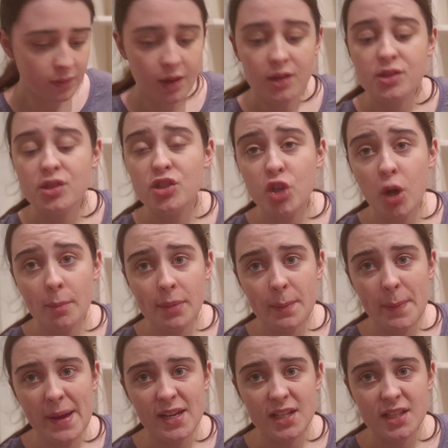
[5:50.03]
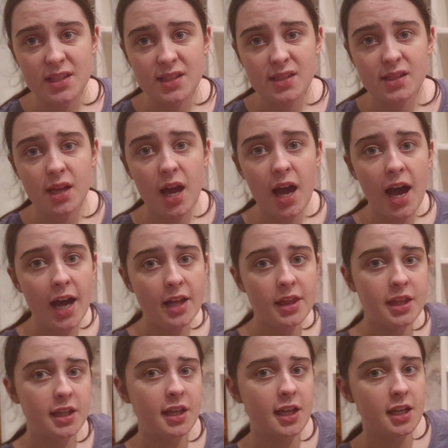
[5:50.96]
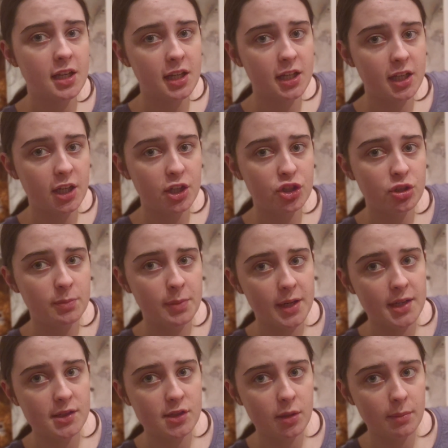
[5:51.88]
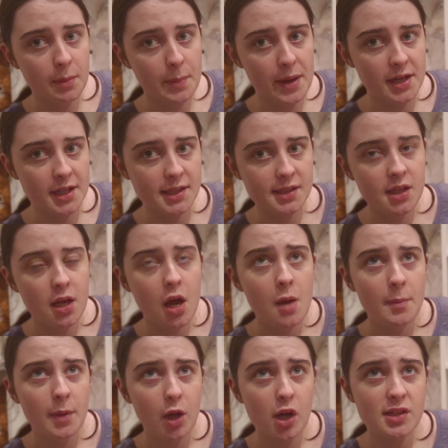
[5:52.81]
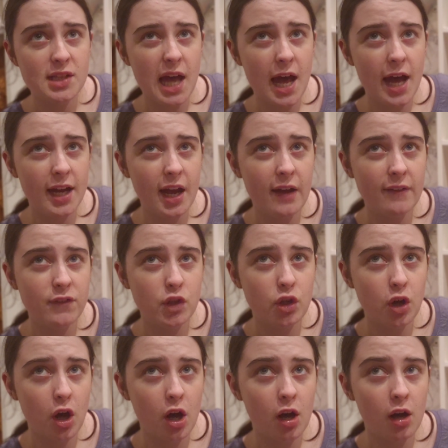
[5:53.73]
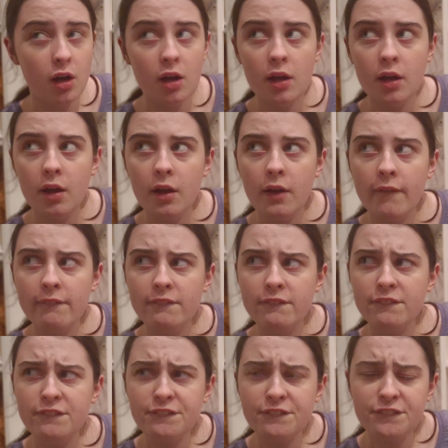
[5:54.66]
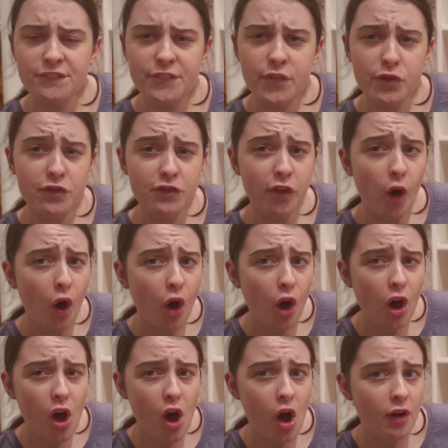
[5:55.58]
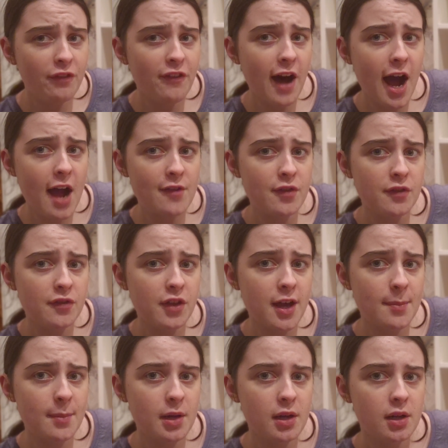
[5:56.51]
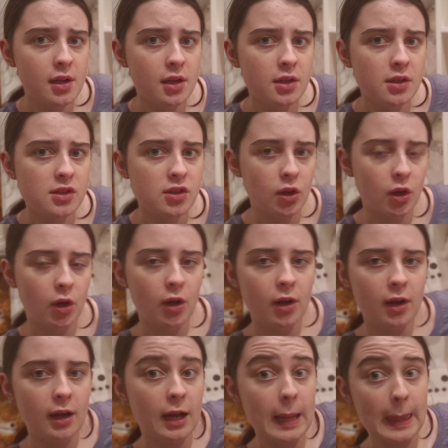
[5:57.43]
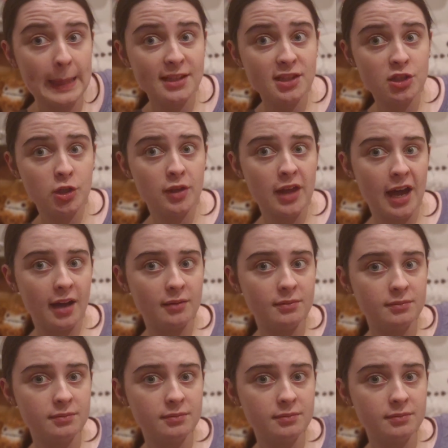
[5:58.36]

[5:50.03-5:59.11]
Zombie Bennies. I think in here should be Zombie Bennies because I have got 4 or 5 of them. So let's do that.